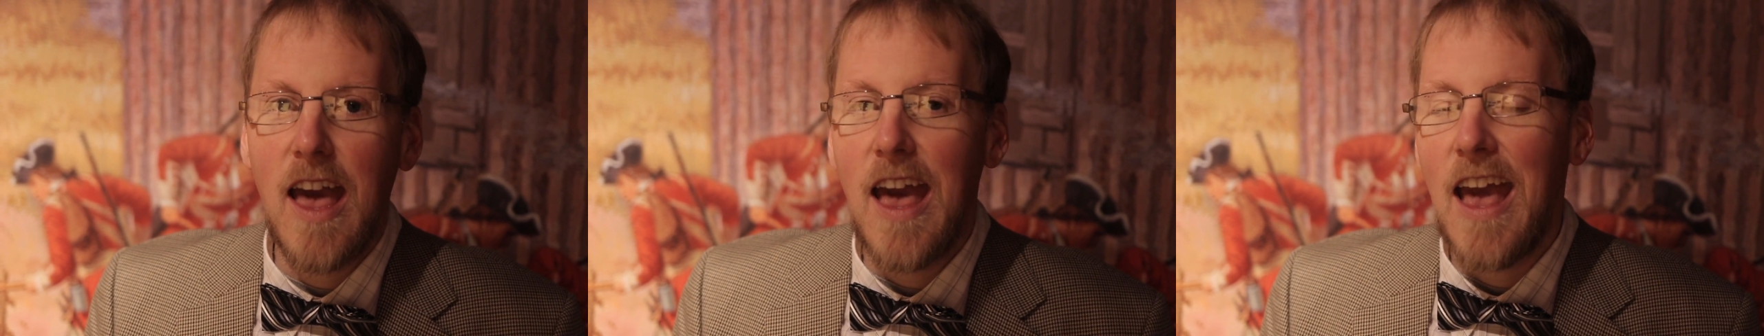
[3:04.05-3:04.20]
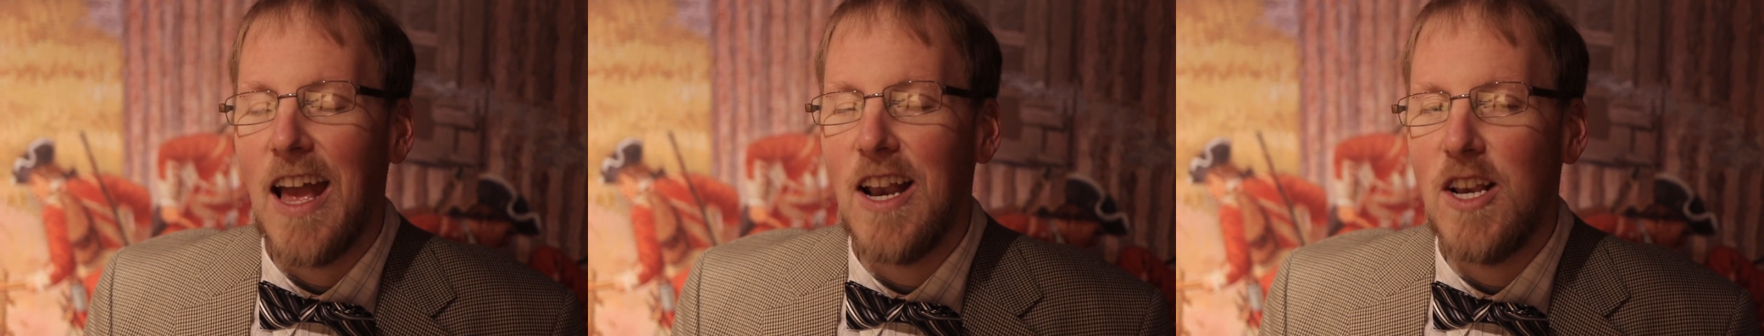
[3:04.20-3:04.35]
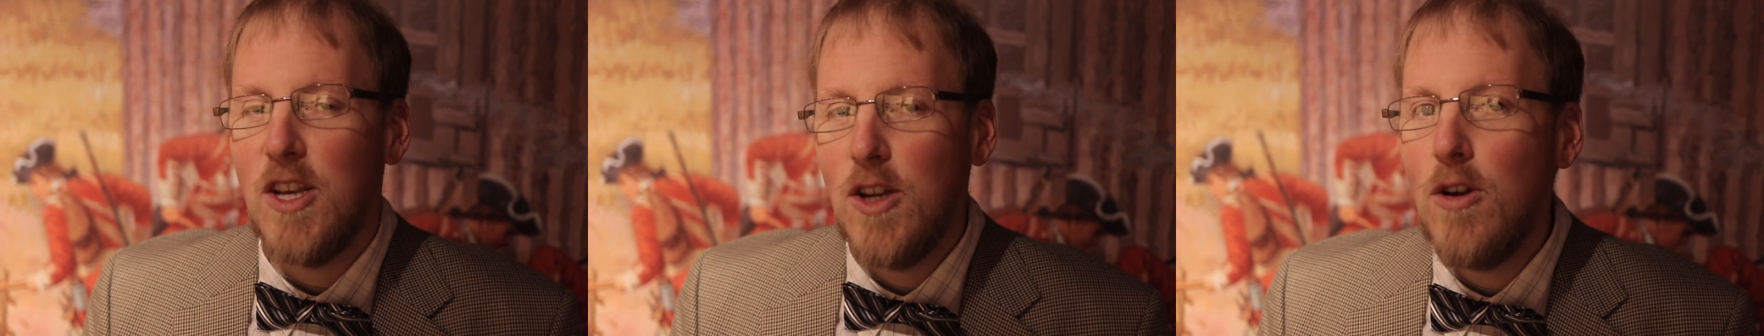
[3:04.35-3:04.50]

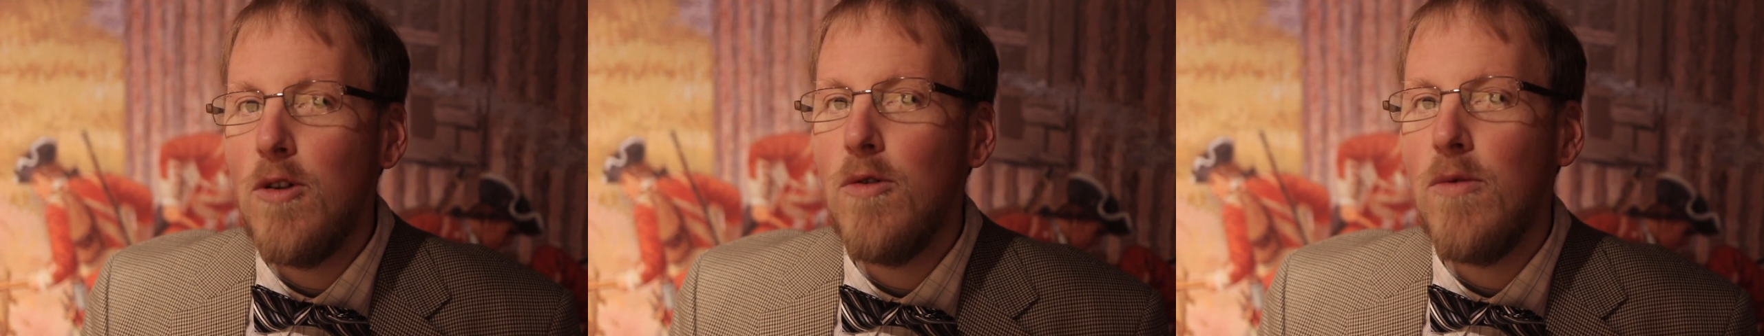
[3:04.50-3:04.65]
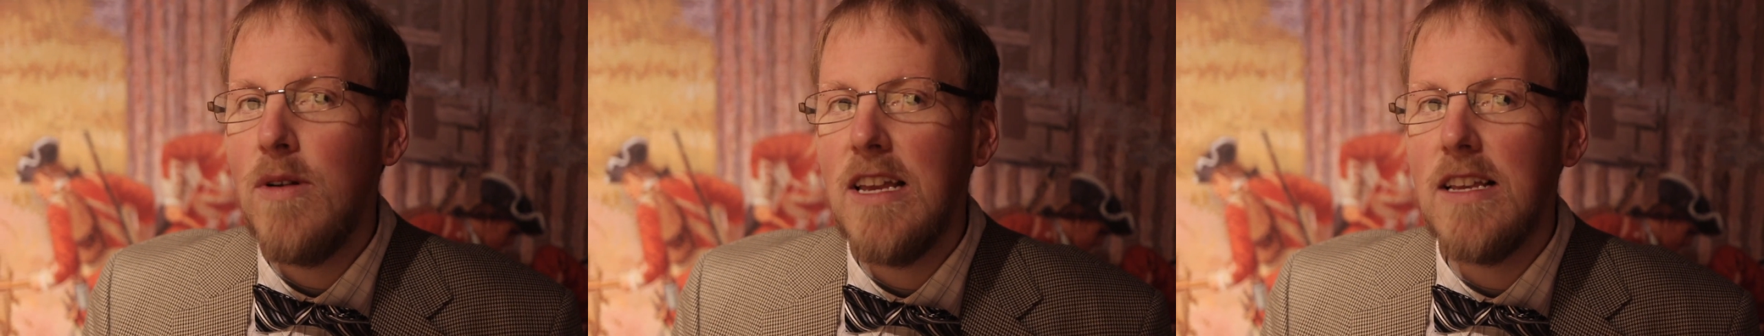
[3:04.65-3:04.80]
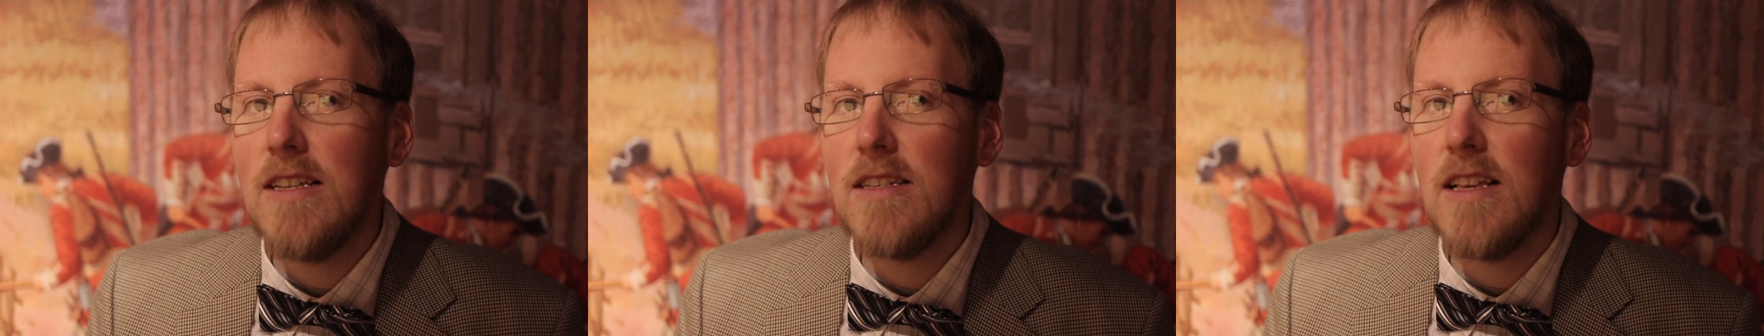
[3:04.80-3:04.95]
And 2
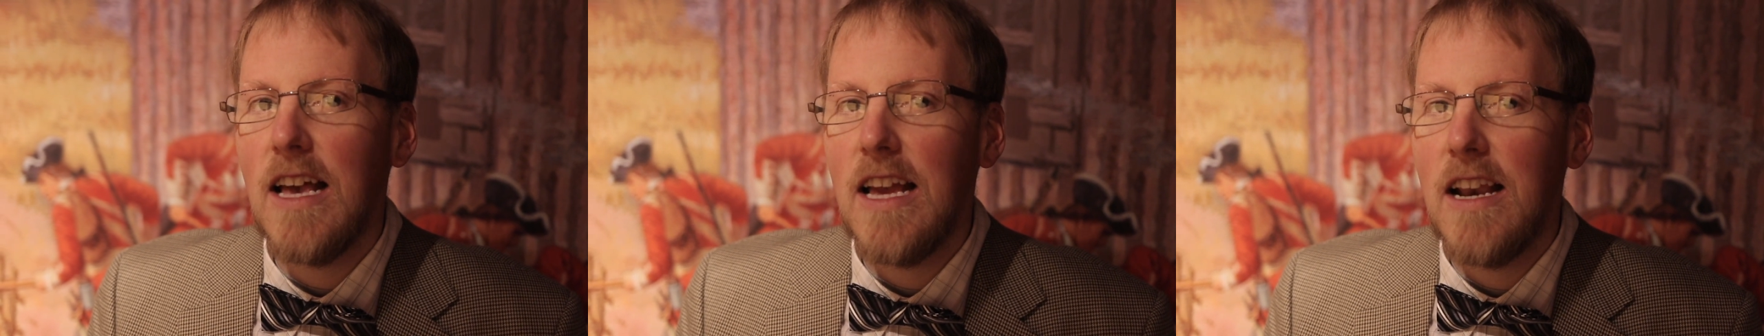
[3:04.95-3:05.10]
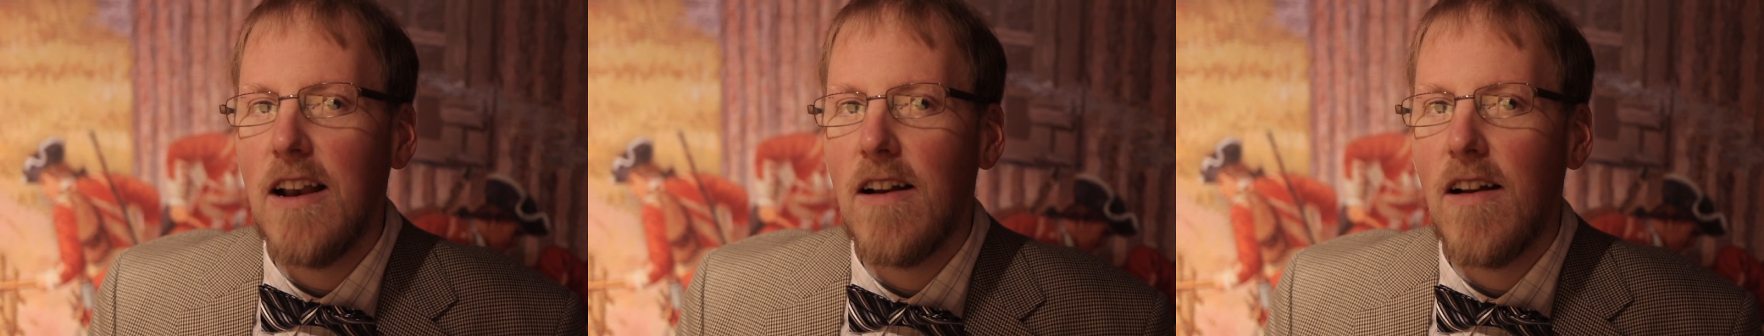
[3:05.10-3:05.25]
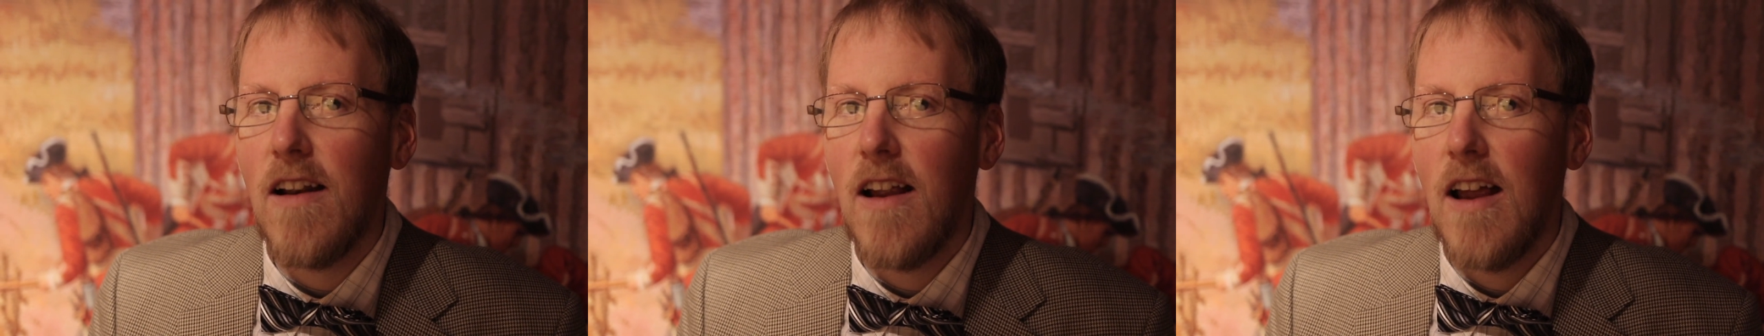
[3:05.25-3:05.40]
weeks
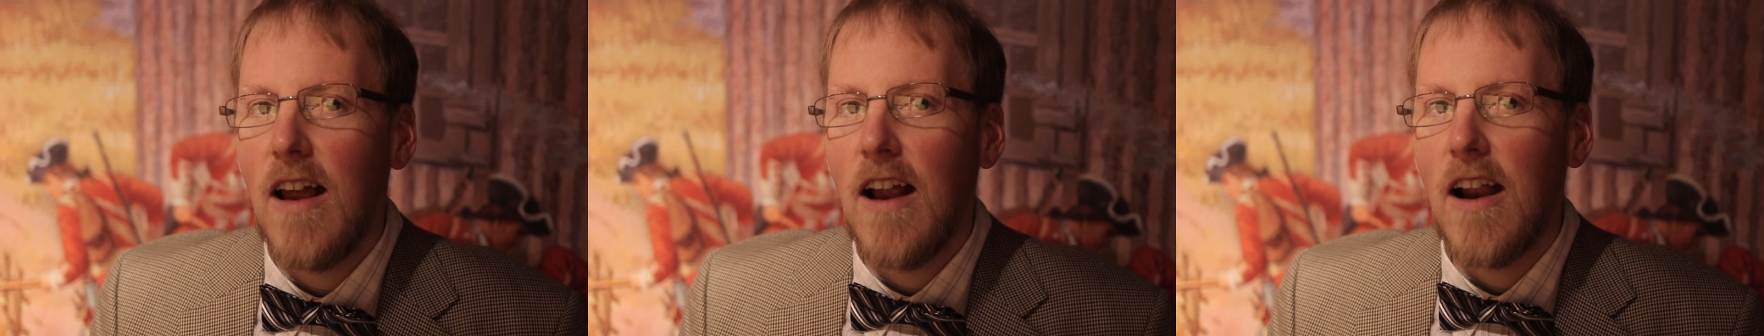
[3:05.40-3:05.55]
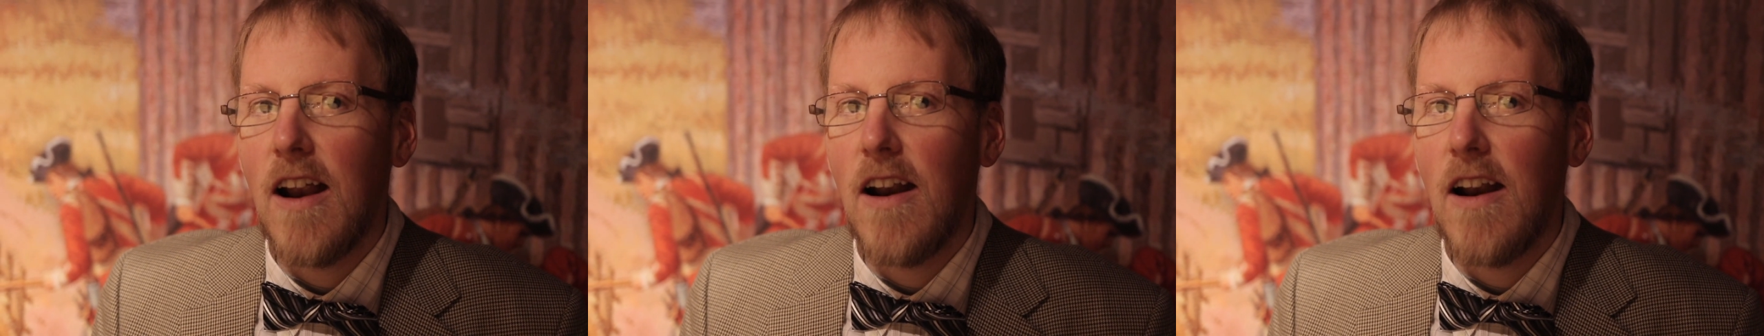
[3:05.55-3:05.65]
later,